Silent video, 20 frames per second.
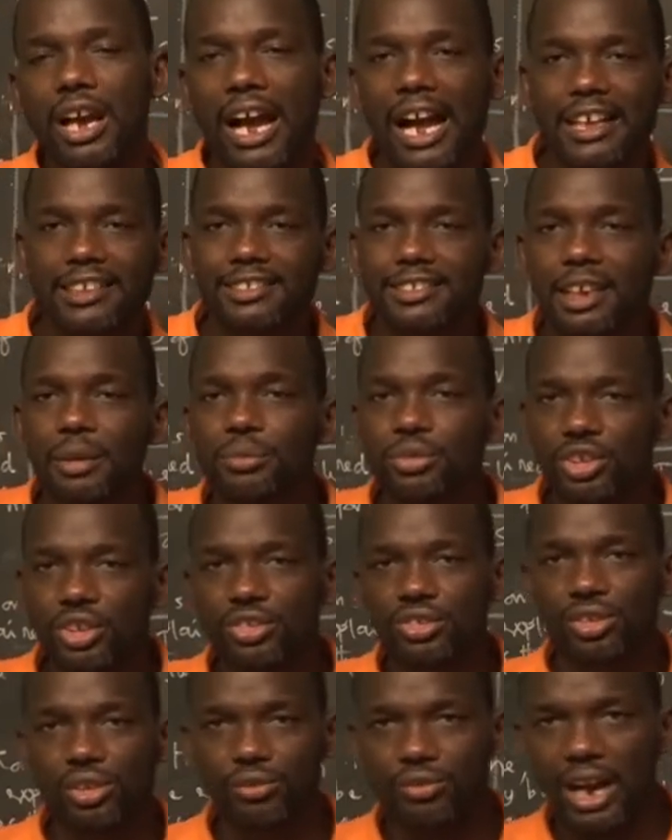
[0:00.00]

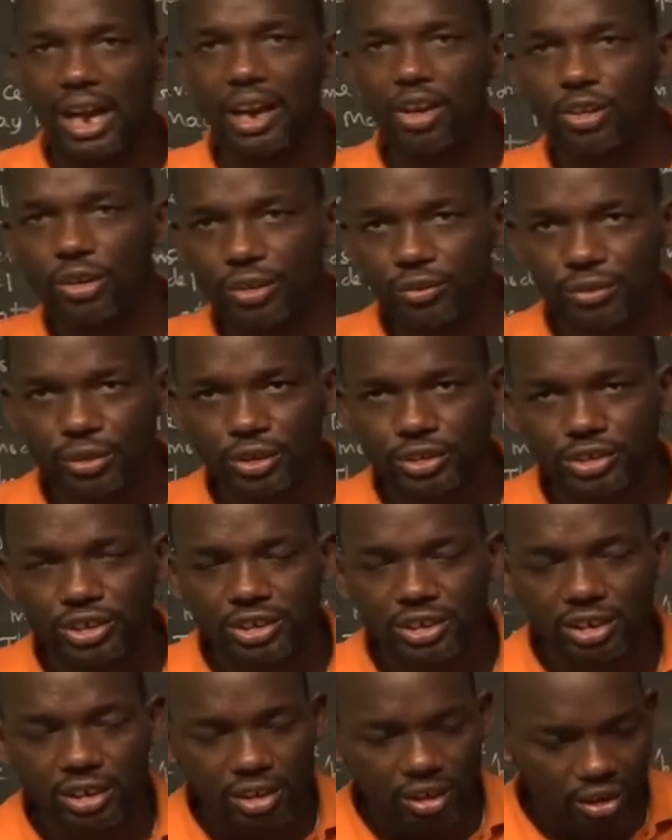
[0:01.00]
assumptions of our
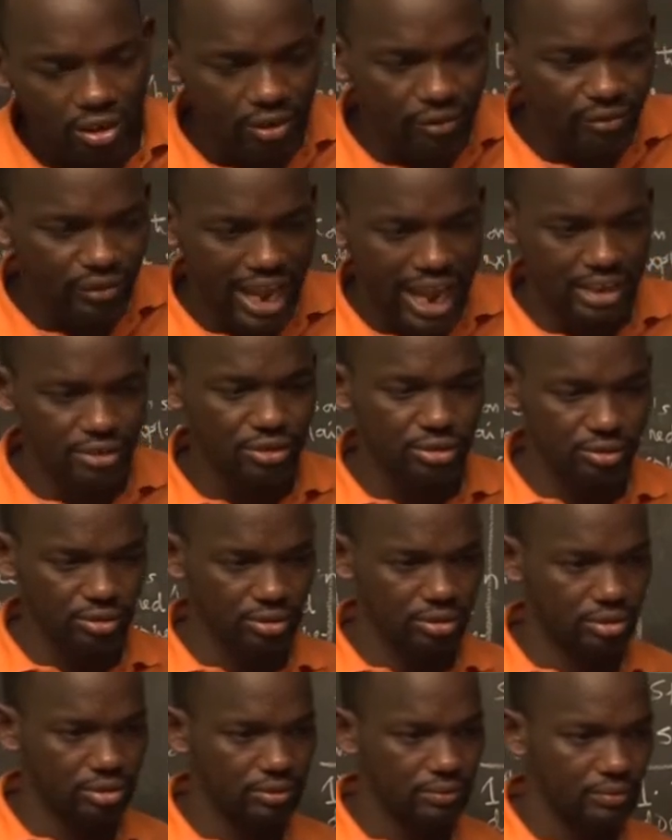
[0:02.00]
authority of
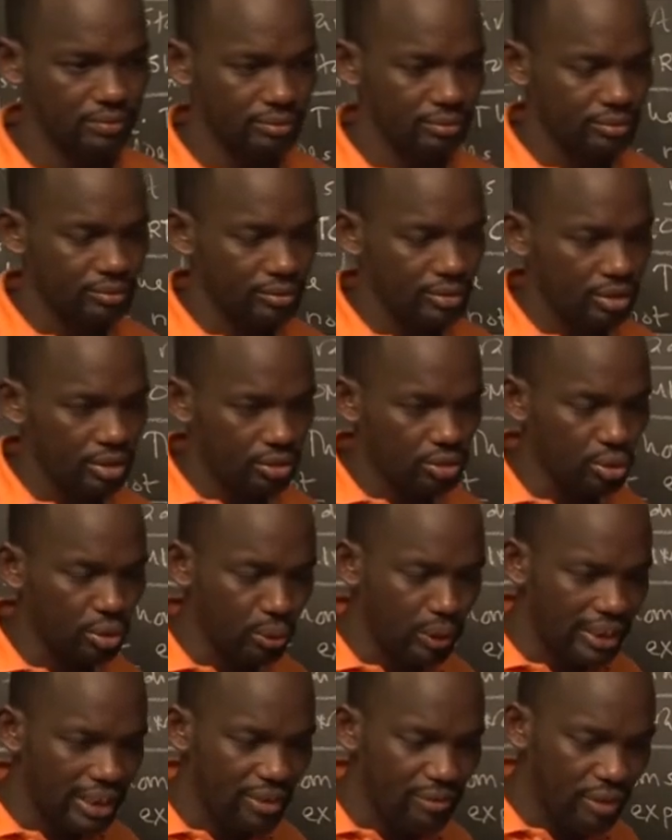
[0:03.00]
Dalton's. So
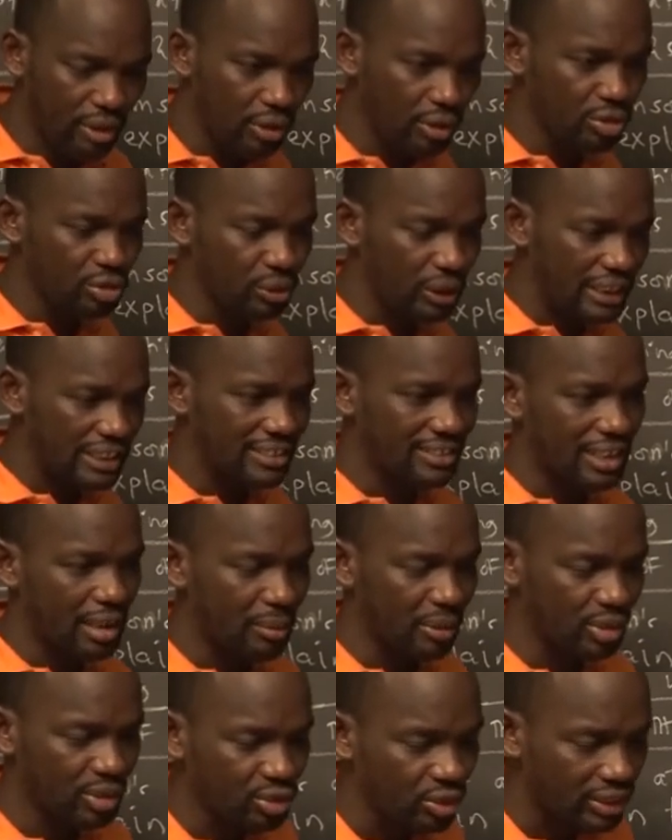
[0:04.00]
whenever also we
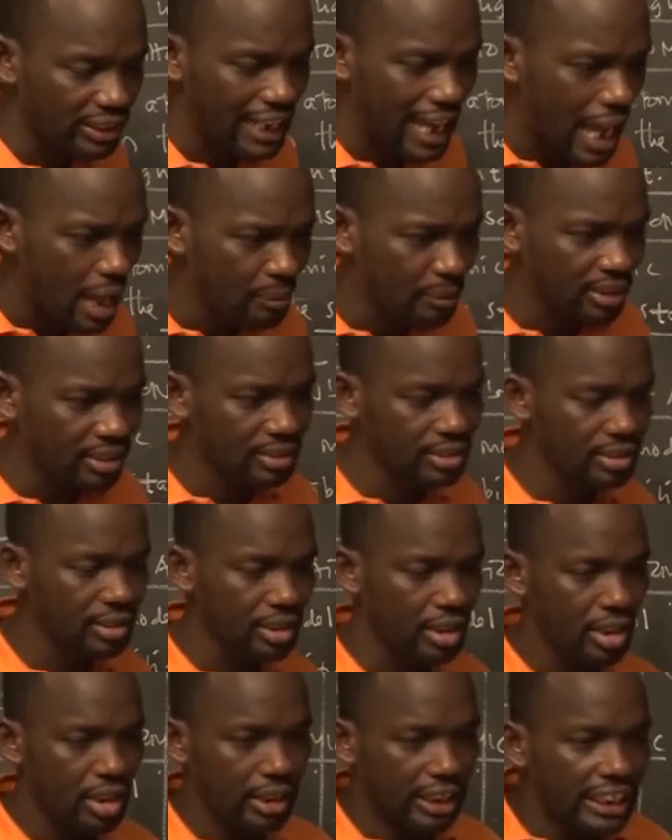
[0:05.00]
discover
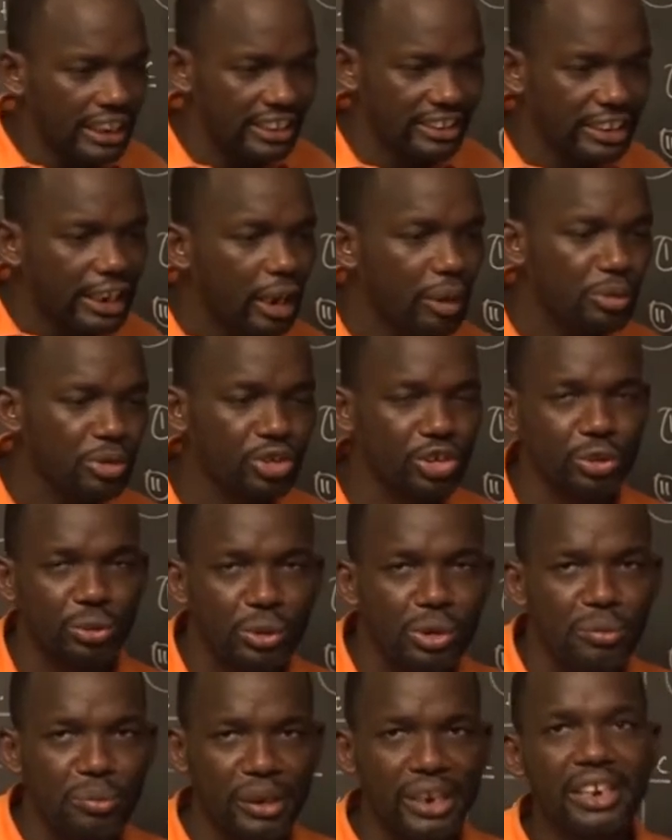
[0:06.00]
shortcomings in chemistry, we
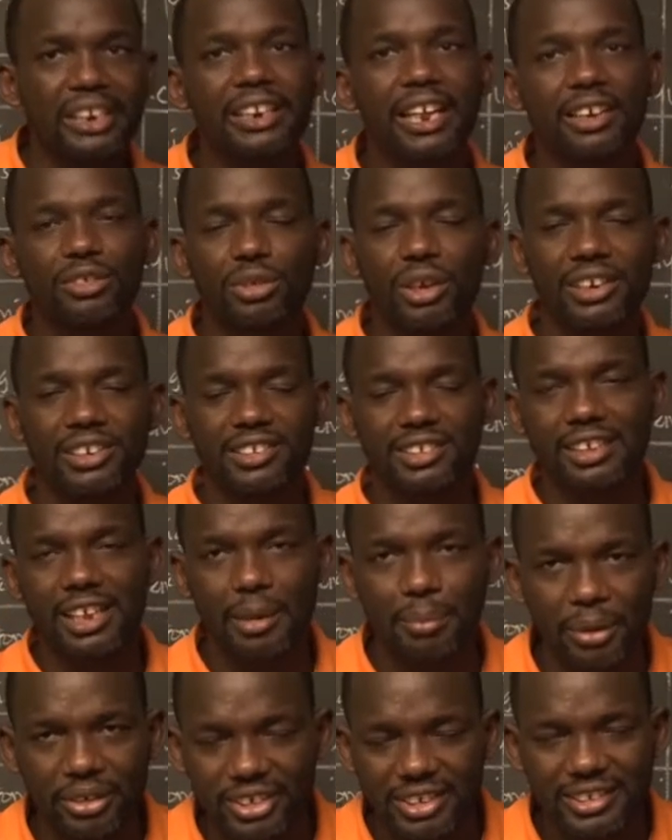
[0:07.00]
mean that we
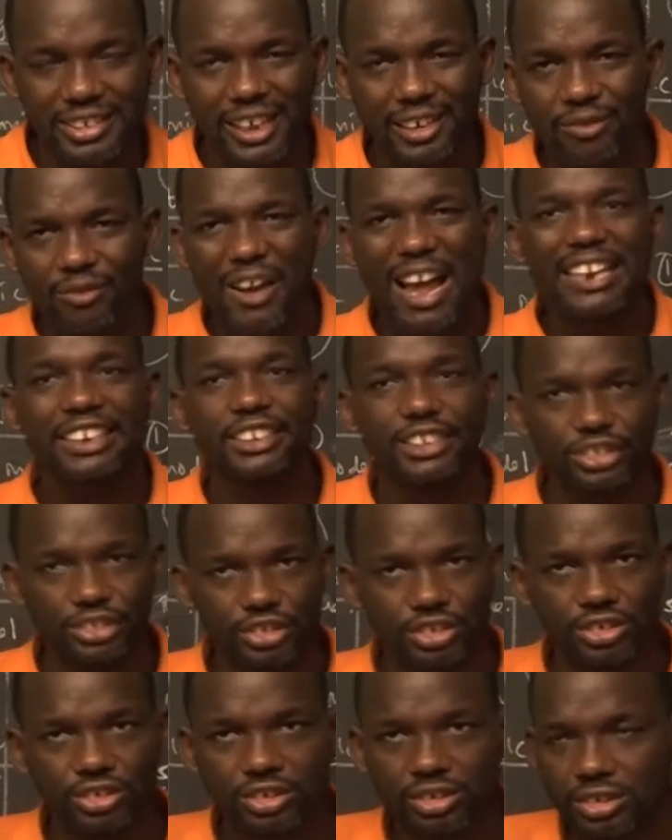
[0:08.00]
discover
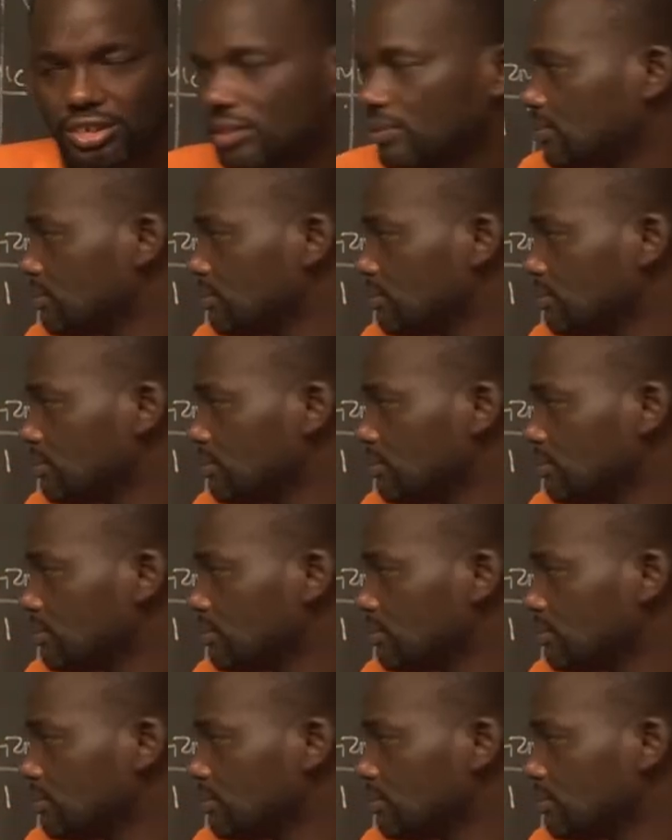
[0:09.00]
disadvantages.